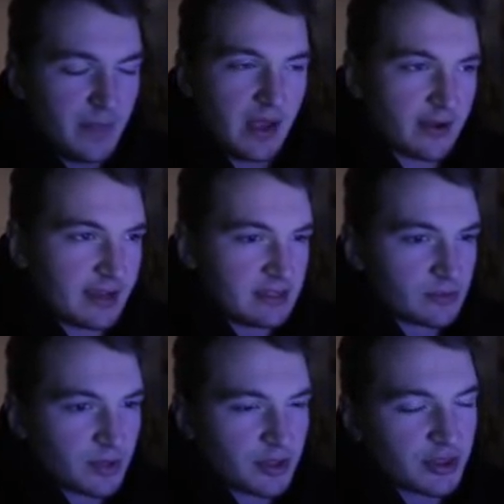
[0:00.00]
Okay,
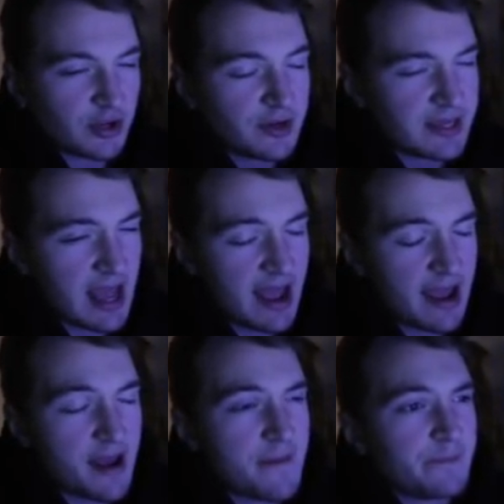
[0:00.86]
he's worth
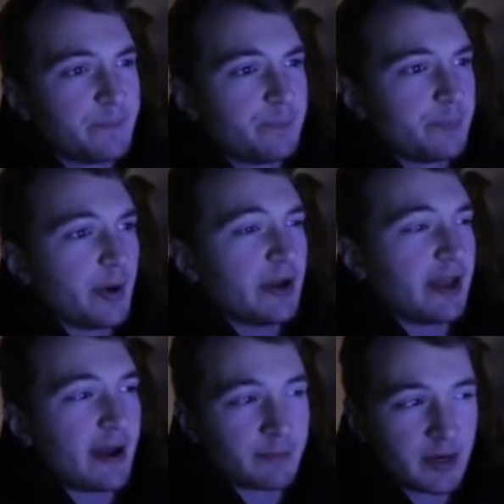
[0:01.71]
30k,
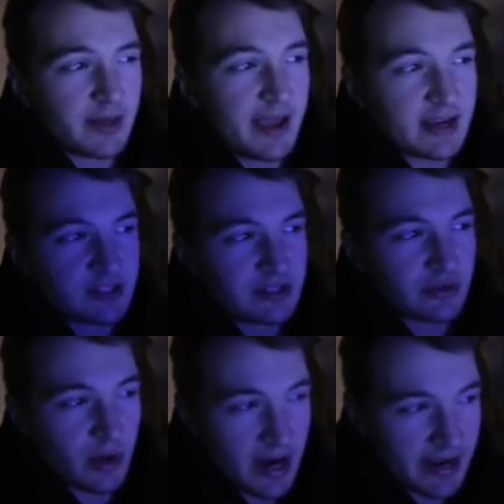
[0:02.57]
but I'm gonna actually
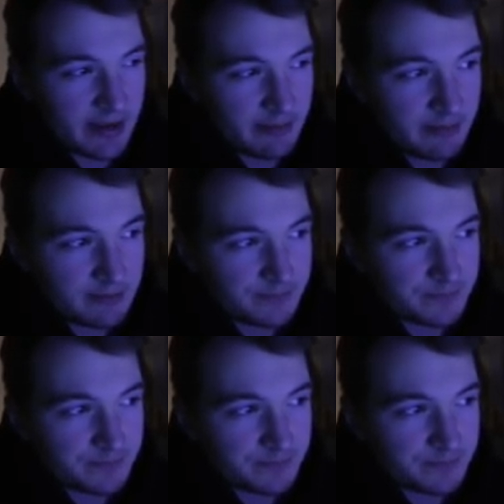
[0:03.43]
try him.